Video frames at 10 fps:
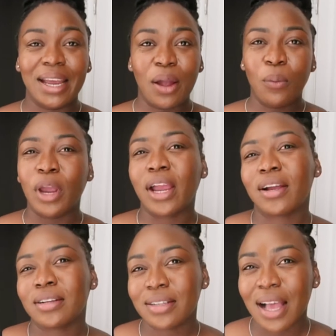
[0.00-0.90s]

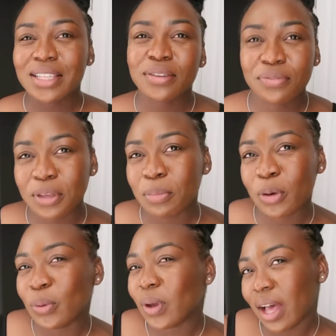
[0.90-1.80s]
where as a
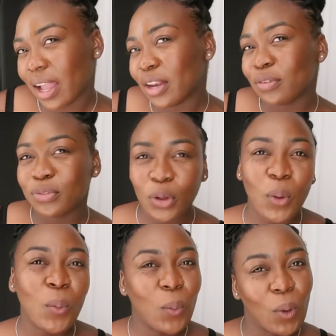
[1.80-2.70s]
female you kind of
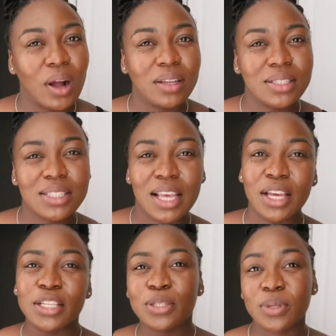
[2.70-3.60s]
don't want
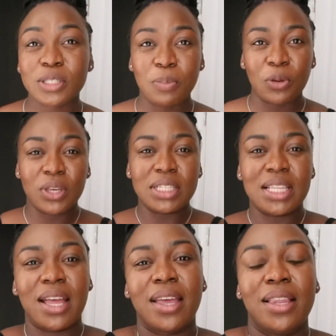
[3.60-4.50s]
to experience
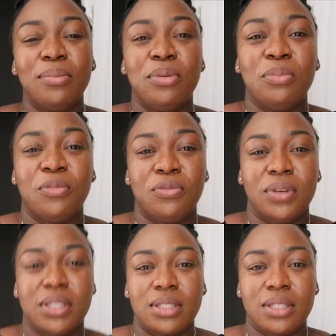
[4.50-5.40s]
that. Let me
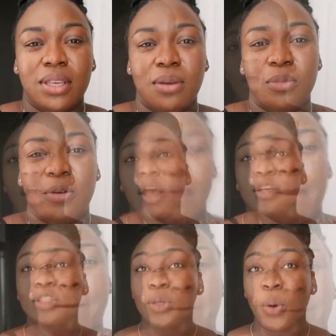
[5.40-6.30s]
fix this camera.
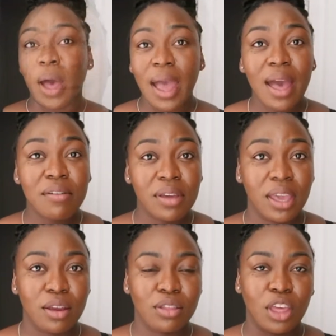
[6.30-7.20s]
So I have
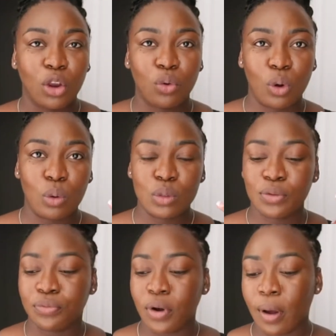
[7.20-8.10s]
hair that grows
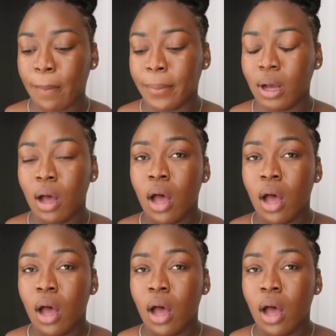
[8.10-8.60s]
from